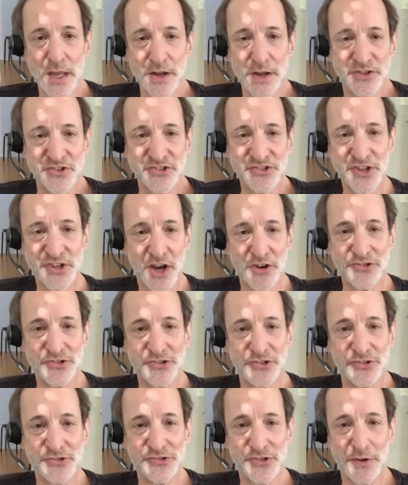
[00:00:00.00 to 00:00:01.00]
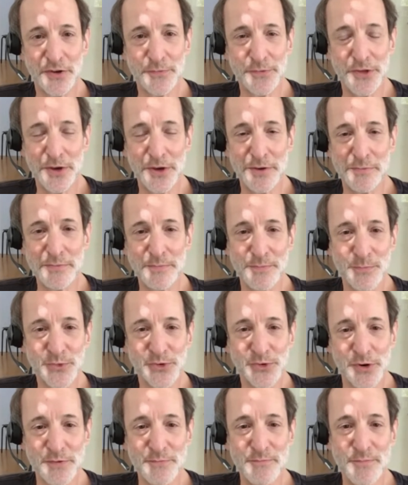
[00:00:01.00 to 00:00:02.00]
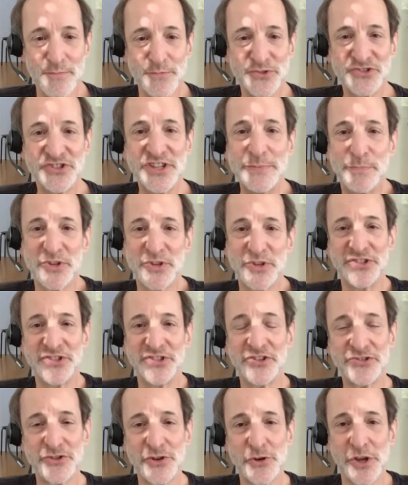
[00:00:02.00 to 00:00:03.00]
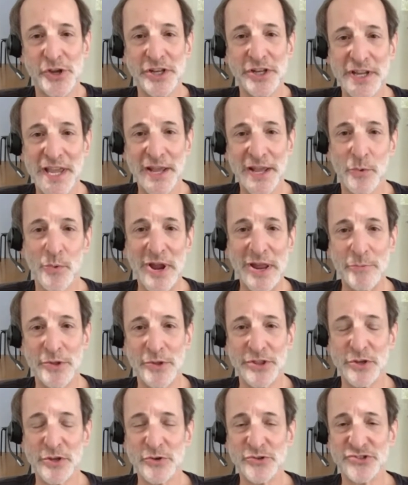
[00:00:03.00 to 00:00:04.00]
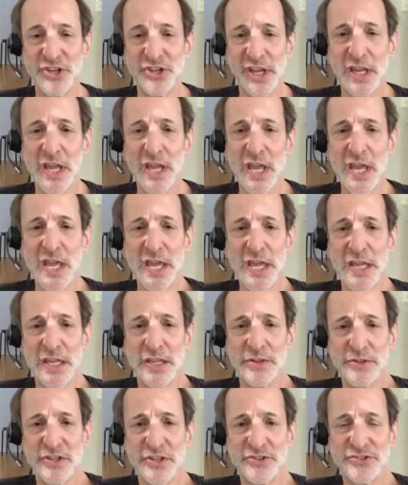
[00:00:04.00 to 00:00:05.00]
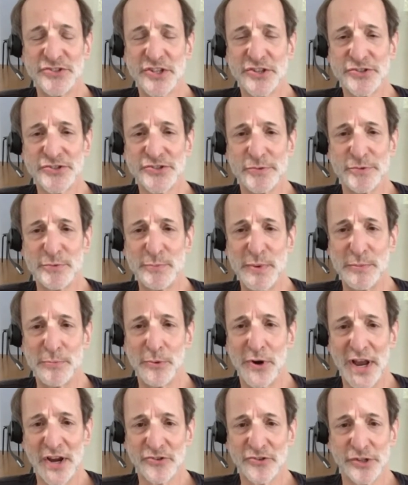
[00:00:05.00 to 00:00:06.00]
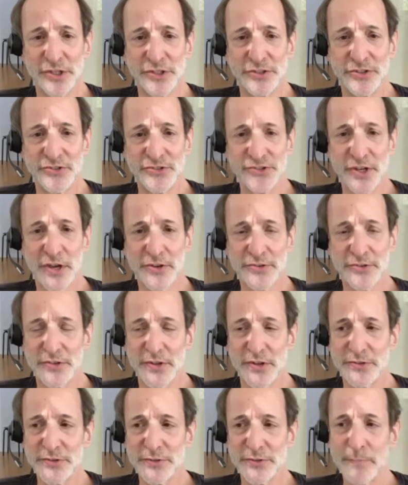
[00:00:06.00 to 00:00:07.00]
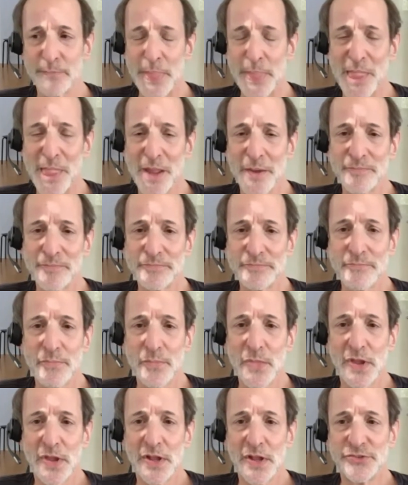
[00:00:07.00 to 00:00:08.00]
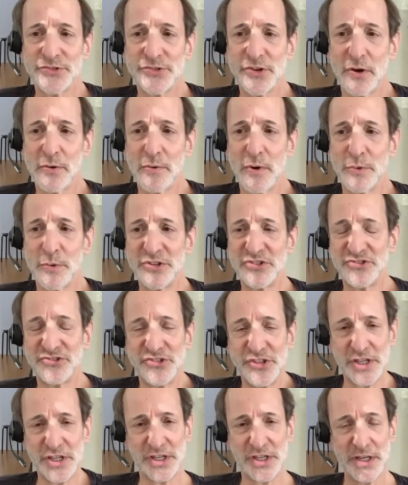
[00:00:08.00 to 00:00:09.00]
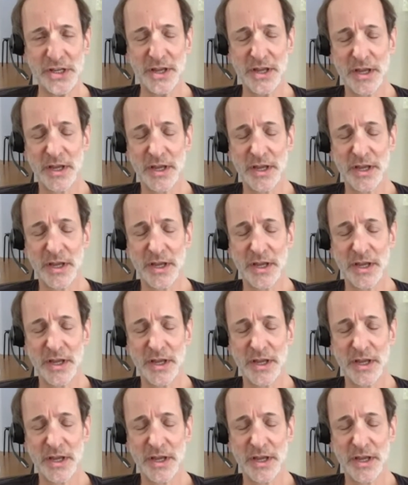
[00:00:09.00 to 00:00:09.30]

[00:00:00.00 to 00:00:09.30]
discussions of the sort of cheapest disk you can get away with using in these systems. People actually discuss this. And so what we see